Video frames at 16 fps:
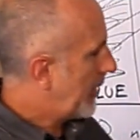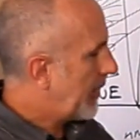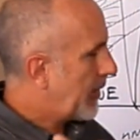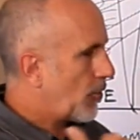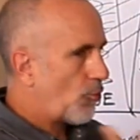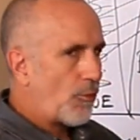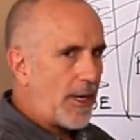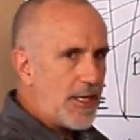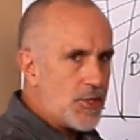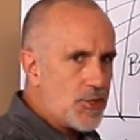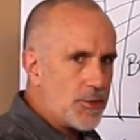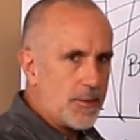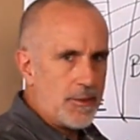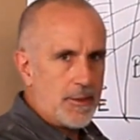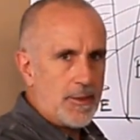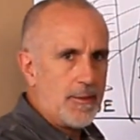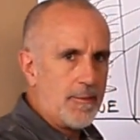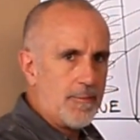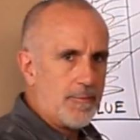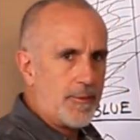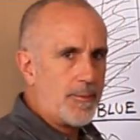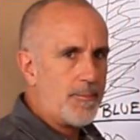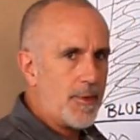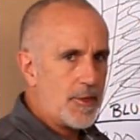iteration
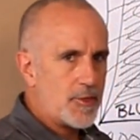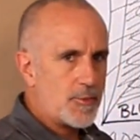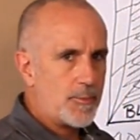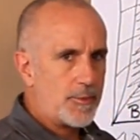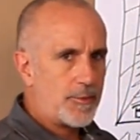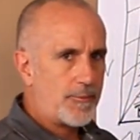of the measurement,